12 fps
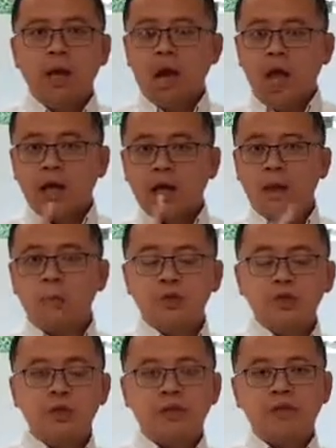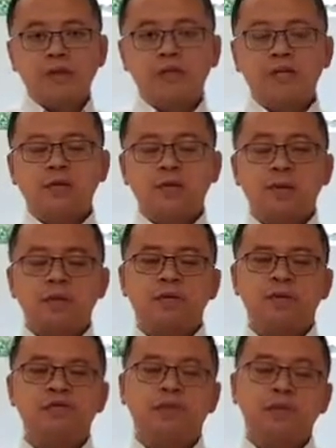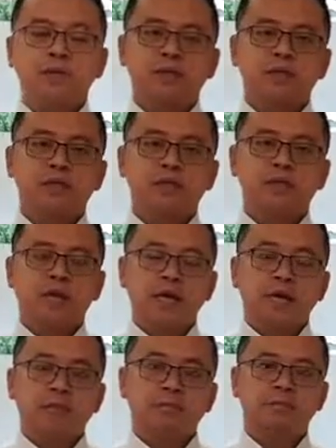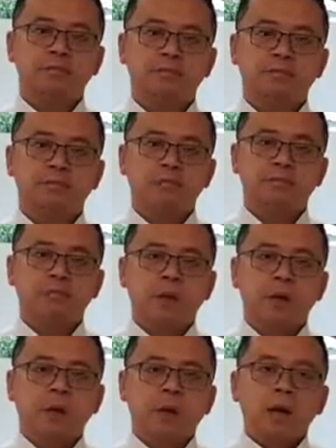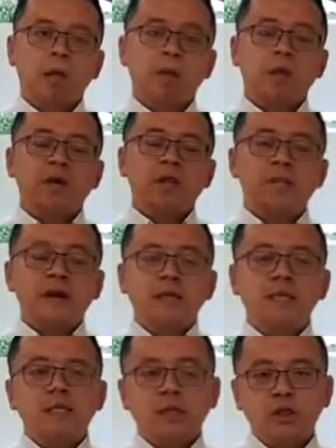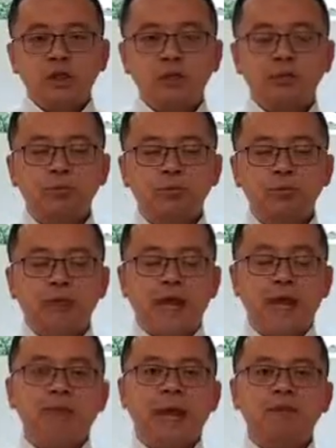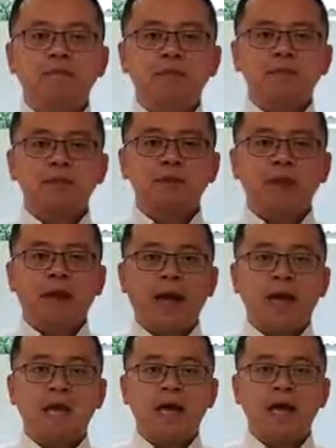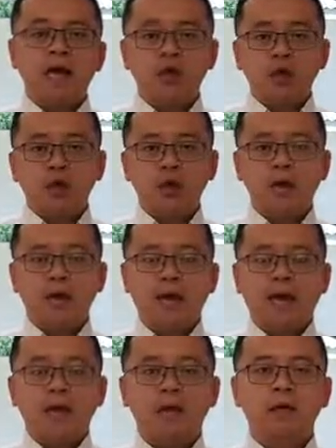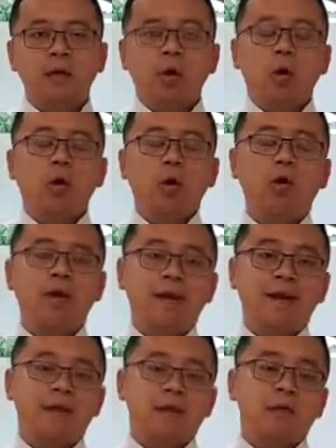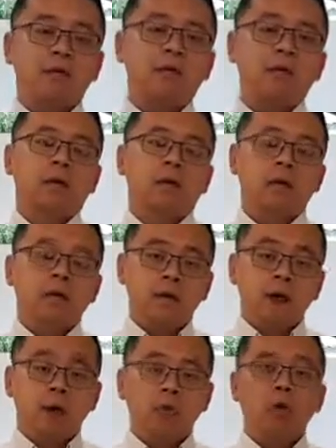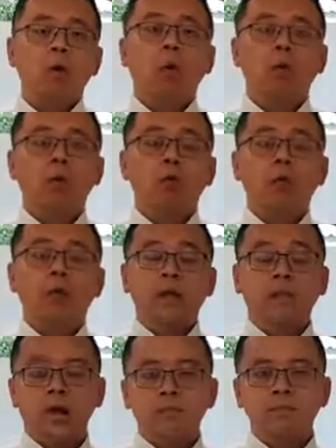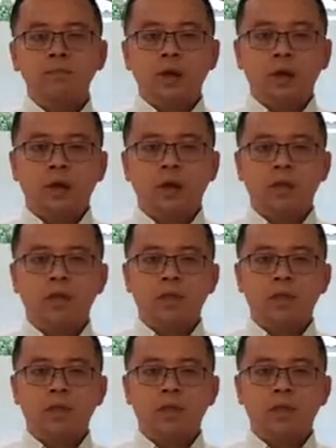I'll come on to the 3 zeros in just a second. One of the biggest issues we have in Spain, as you may already know or will come to know,